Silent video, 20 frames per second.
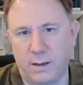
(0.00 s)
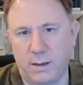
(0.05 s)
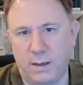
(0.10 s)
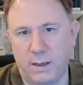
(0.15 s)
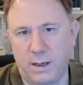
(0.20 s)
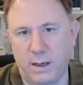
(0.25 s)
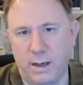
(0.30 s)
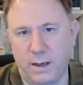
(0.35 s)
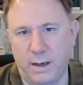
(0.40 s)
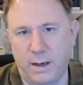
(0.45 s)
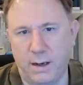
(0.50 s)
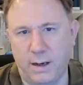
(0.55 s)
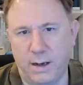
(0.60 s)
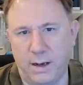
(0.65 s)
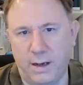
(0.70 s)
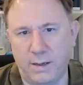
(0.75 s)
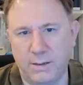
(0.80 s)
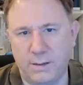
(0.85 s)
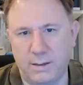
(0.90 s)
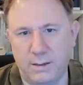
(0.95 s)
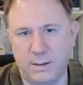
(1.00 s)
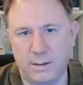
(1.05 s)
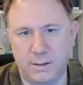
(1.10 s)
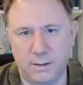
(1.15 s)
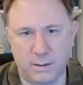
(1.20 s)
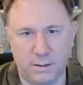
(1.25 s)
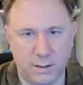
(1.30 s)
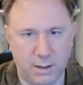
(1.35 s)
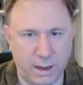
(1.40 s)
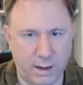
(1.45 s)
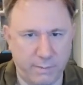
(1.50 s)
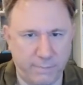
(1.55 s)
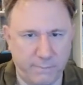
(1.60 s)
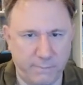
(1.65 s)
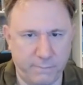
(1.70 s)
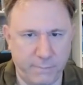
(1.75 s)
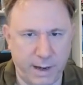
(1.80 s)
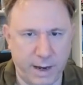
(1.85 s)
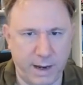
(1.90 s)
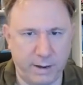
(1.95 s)
Yeah, that
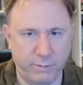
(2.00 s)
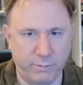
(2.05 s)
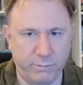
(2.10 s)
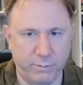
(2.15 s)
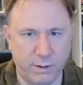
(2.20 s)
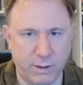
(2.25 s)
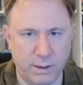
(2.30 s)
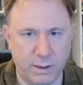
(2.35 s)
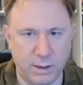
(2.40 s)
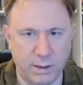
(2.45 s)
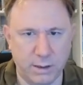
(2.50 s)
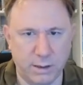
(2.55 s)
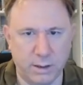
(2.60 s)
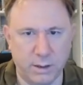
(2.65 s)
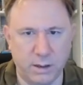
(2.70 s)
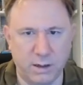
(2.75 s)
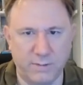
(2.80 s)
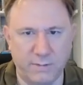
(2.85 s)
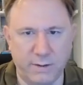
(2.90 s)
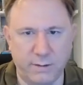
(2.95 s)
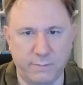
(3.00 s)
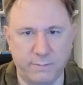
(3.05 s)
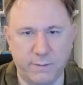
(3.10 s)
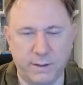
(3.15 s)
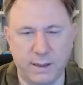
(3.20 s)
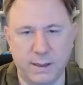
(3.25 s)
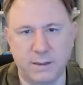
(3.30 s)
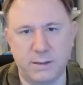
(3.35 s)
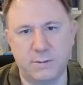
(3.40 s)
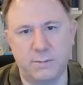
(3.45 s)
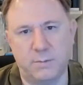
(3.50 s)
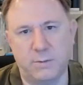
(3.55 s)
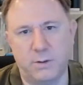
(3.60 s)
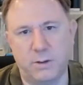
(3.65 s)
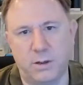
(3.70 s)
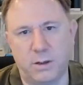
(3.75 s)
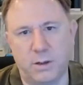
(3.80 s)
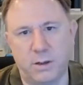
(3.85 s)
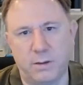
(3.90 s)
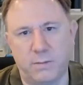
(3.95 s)
hat would really need to curve in for that to
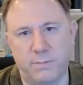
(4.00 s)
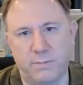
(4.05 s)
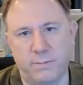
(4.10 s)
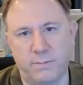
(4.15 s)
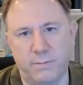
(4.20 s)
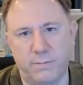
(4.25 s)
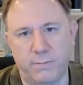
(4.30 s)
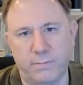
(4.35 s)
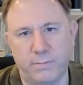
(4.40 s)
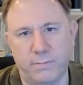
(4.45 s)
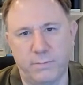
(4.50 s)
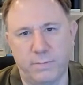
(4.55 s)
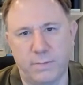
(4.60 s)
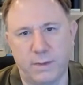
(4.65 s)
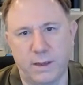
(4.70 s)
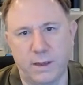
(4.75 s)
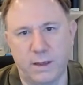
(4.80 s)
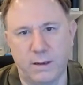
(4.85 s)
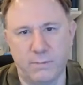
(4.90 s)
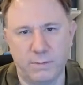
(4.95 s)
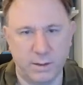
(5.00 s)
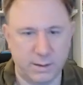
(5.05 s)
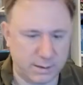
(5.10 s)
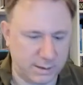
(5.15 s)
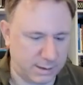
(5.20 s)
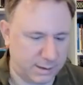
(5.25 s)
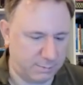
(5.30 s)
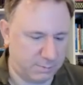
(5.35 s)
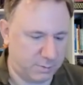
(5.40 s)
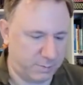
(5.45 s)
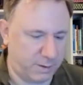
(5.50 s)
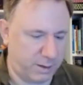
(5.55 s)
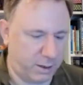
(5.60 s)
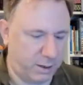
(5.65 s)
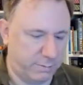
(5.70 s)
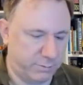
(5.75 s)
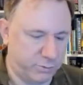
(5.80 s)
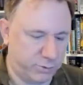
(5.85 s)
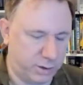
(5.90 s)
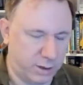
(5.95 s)
work. Plus it seems a bit
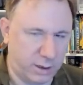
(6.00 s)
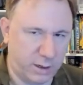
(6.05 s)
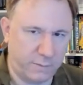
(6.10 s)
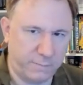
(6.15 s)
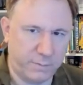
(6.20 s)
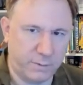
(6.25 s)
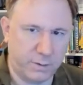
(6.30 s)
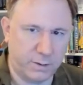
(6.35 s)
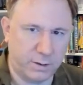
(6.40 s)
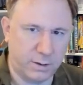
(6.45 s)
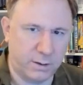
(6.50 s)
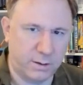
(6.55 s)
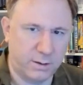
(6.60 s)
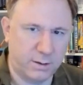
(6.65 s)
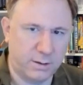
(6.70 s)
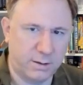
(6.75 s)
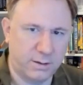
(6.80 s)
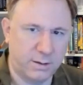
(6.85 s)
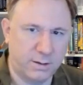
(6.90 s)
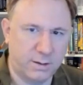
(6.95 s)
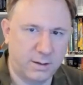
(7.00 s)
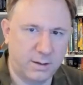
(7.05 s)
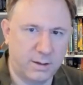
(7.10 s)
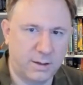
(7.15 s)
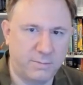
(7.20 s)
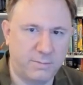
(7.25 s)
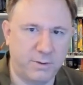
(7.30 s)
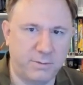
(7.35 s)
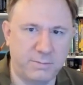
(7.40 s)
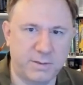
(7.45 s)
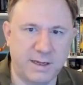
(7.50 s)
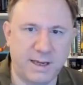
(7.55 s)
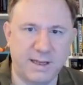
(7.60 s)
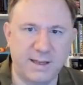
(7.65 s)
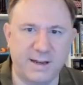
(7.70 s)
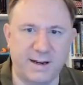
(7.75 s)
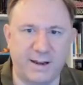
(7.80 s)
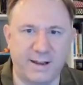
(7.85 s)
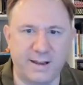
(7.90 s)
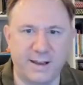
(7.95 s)
arbitrary that I've put them
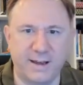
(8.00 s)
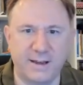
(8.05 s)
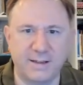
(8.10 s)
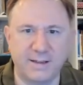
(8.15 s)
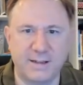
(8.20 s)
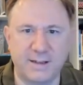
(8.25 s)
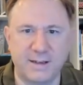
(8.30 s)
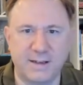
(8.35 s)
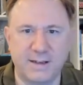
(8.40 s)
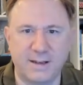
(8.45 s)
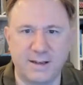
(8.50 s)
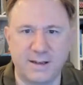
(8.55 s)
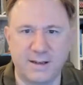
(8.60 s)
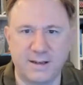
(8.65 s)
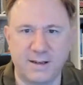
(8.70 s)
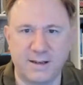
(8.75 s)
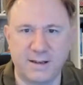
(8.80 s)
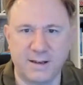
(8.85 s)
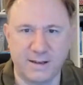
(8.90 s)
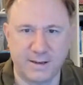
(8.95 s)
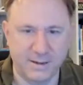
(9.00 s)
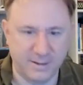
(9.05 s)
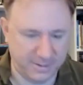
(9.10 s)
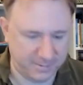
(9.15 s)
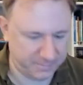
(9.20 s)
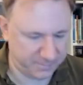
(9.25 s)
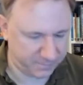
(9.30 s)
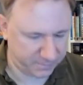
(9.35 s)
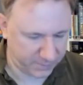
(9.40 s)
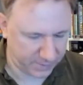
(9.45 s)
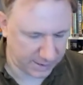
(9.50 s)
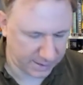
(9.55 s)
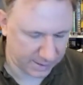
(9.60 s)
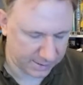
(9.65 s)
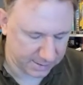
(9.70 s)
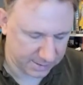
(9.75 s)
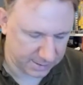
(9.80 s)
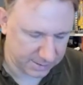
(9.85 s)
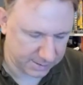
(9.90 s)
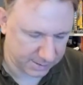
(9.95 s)
together like that.
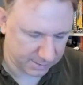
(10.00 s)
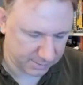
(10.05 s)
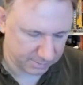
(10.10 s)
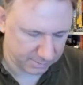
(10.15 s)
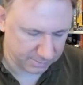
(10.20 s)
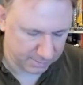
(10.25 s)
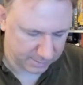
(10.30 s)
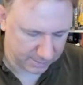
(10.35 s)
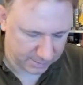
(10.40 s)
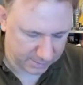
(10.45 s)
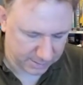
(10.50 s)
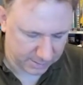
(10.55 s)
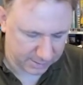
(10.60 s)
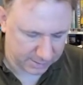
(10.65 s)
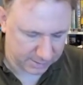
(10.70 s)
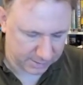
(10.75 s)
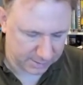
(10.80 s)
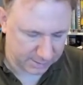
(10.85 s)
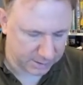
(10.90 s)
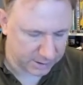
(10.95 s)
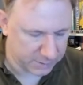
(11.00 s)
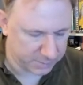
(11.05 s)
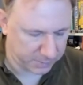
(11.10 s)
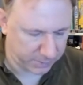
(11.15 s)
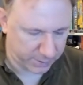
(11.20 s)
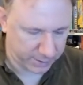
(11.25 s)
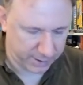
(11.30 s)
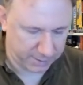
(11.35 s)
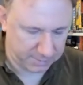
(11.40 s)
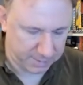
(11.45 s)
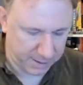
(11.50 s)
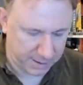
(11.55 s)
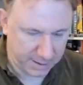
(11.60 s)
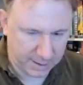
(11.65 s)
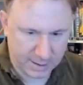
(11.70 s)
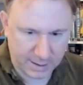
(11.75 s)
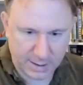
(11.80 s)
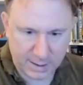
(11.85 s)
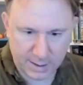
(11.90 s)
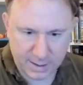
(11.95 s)
That doesn't inspire me.
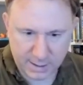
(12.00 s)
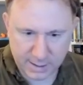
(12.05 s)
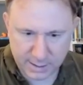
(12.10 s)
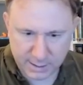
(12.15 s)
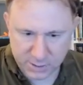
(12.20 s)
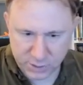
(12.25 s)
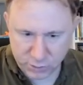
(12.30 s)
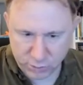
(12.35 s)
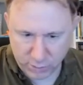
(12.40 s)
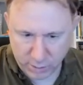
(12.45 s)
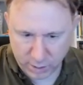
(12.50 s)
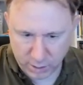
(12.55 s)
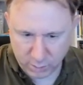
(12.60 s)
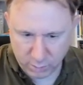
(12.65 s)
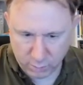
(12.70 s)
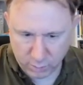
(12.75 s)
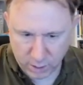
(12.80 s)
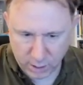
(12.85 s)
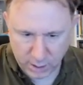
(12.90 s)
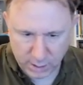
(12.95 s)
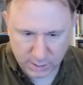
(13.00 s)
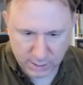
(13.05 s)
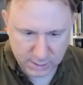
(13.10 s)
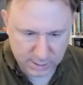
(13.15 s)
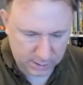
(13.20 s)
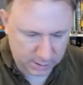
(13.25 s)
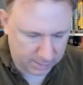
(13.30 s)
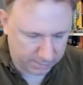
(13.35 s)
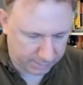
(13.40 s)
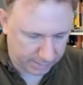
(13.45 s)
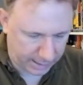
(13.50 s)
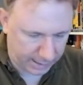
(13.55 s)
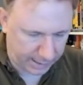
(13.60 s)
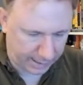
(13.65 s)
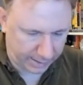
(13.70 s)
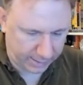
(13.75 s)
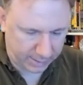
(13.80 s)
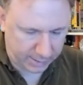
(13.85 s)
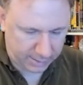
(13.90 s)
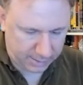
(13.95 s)
Let's try the white and the
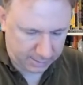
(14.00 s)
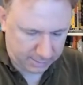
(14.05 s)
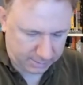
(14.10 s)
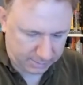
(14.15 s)
black.